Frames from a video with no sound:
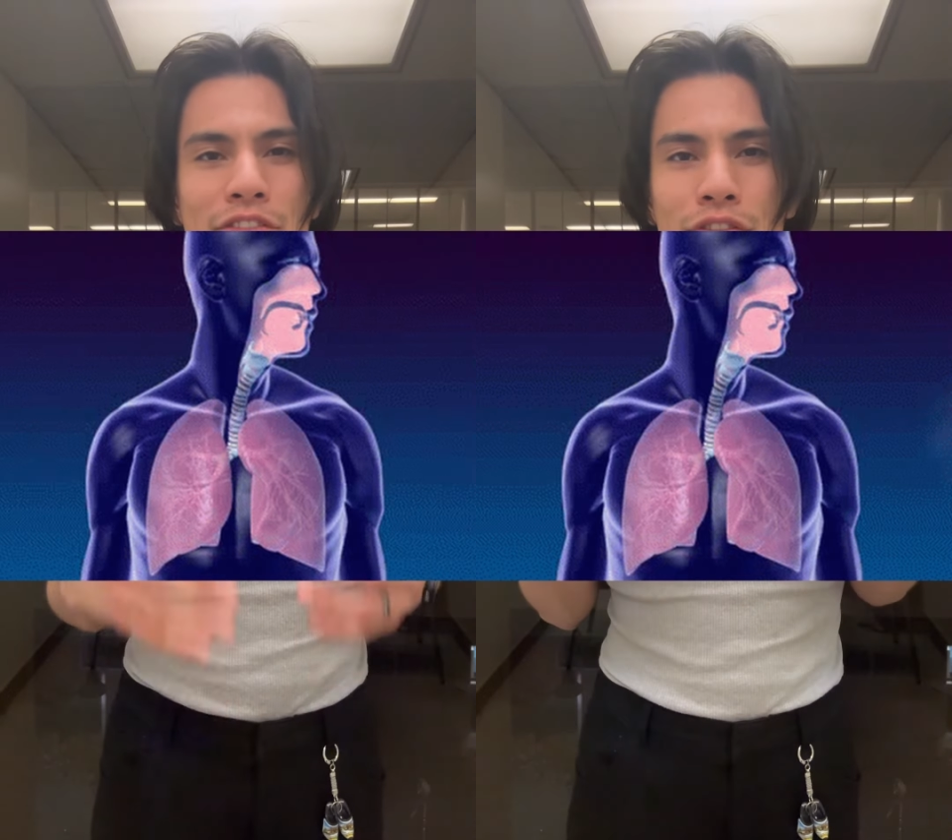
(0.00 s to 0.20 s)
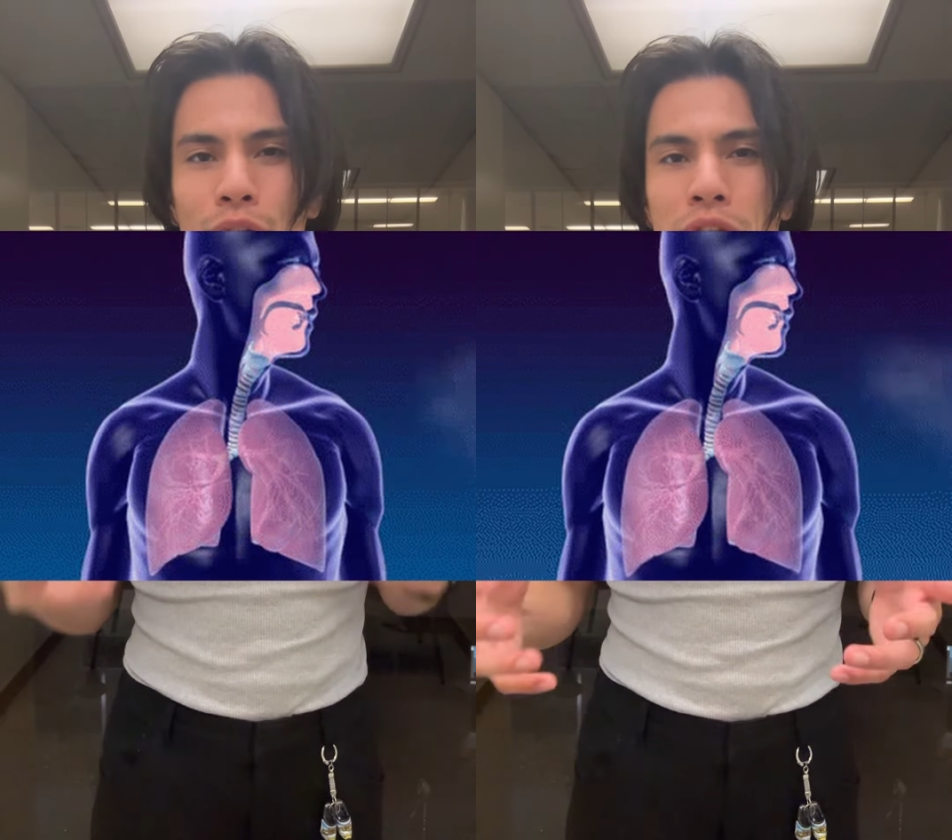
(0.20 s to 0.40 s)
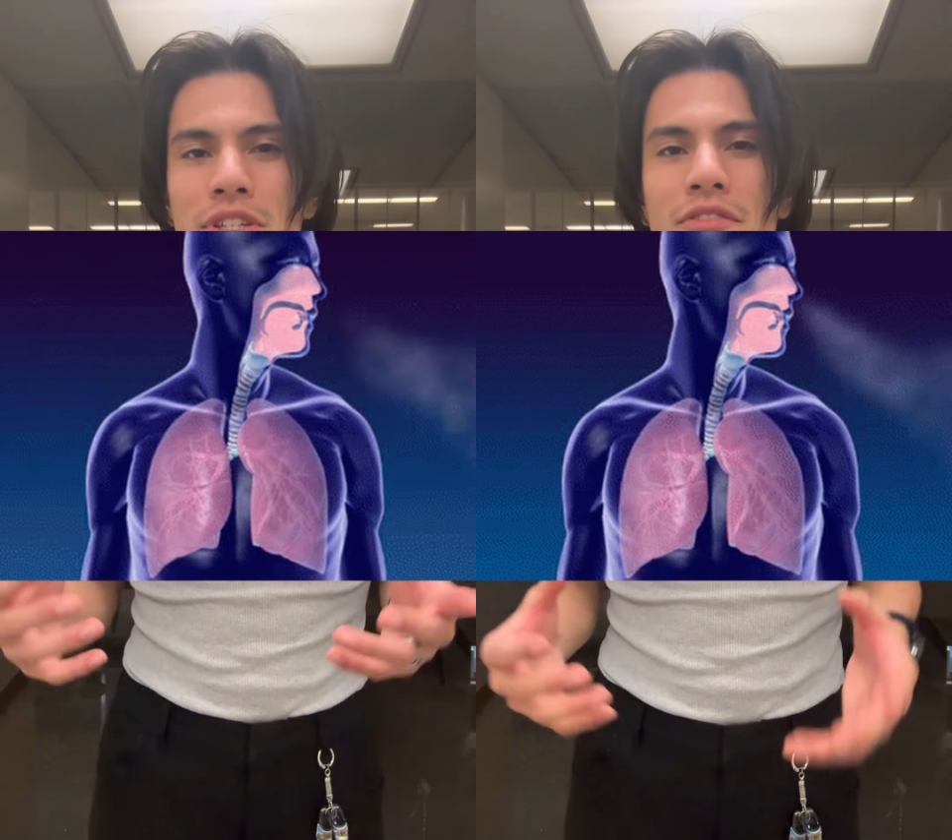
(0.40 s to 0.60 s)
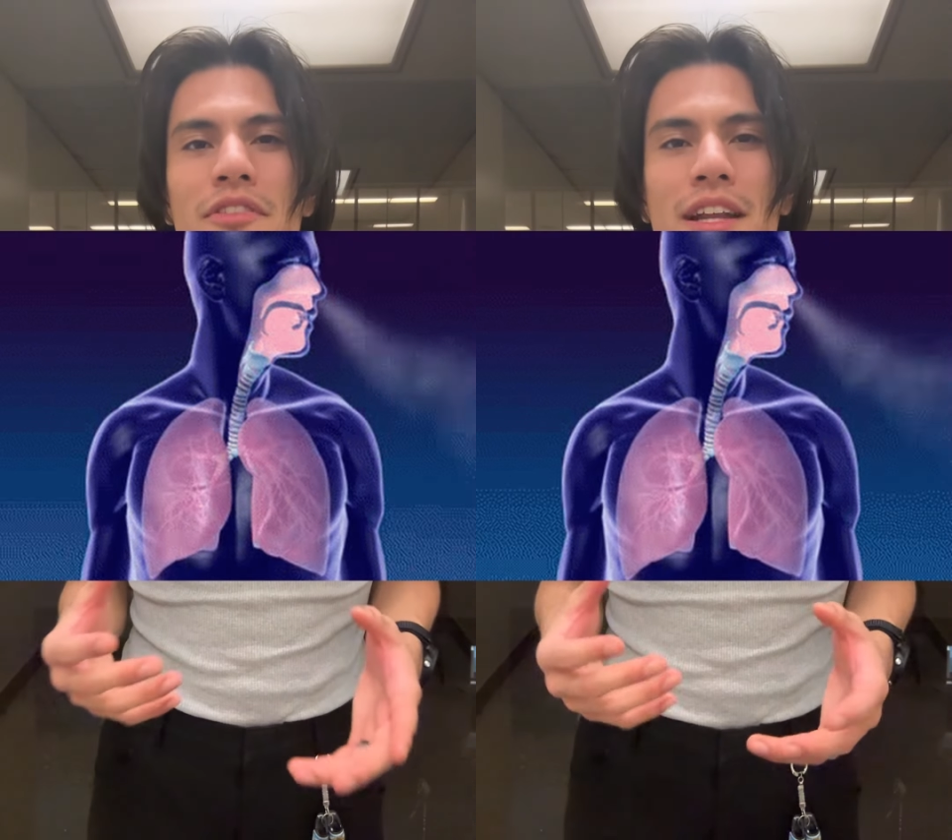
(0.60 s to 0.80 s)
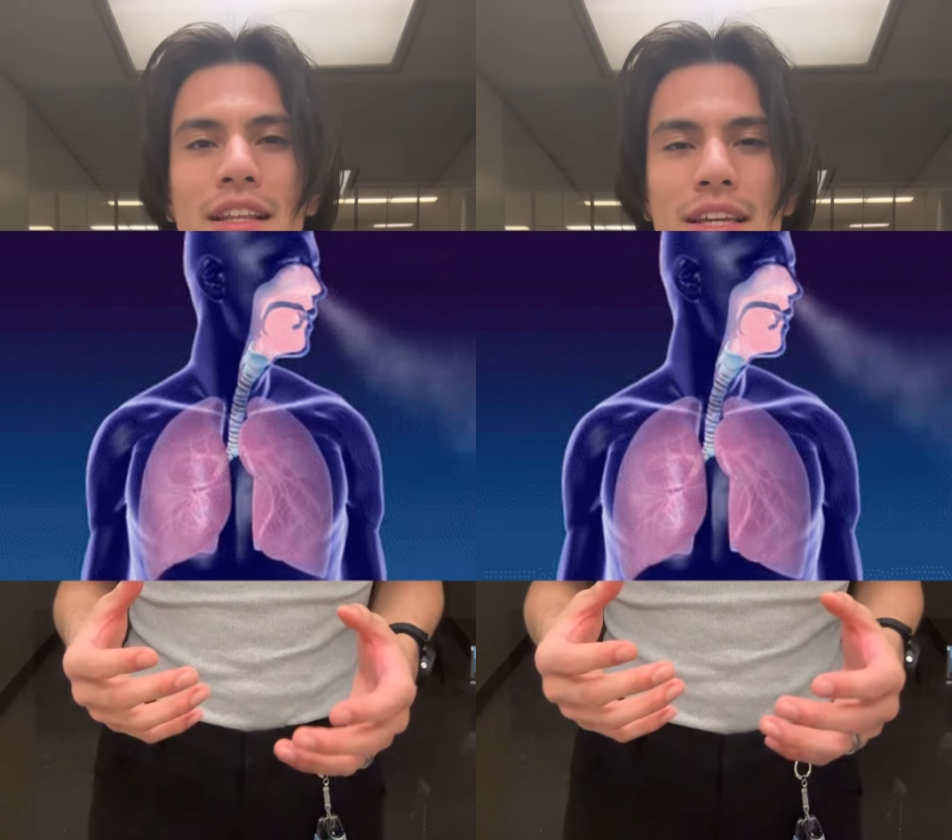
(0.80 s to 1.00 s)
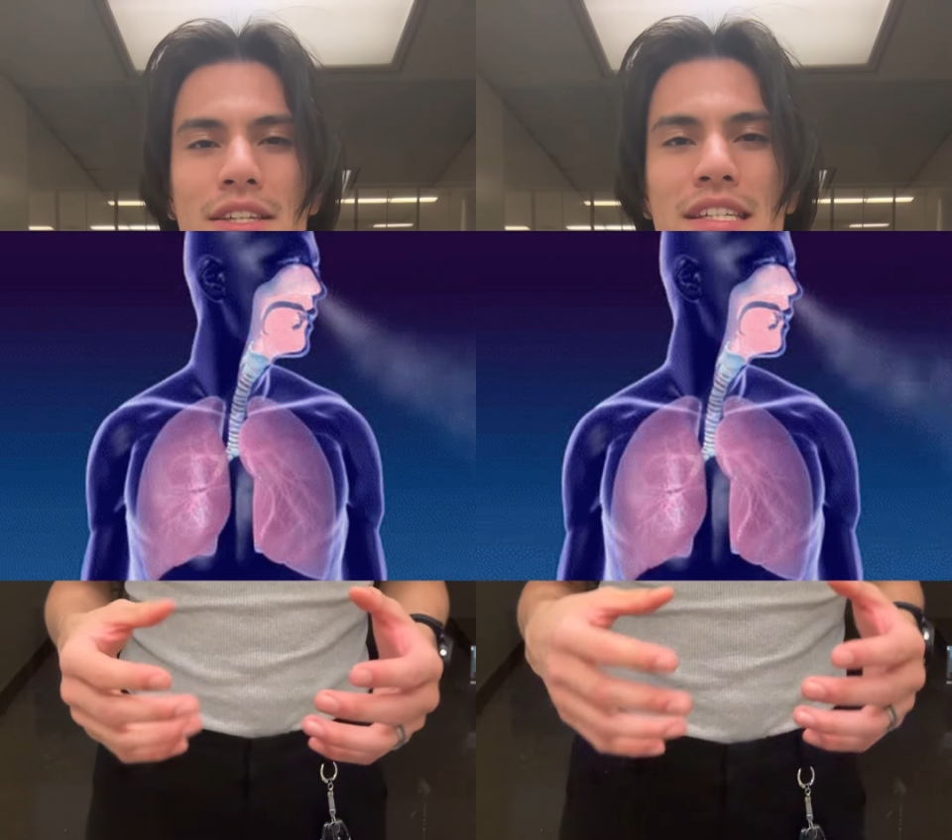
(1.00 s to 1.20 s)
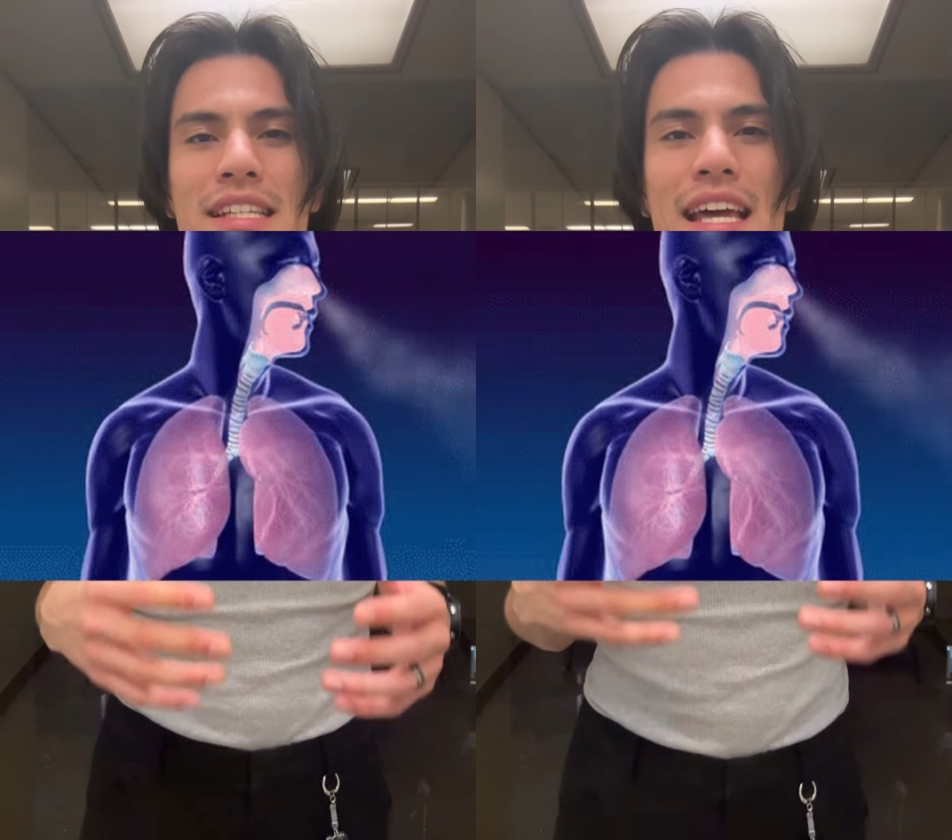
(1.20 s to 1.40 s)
forcing ventilation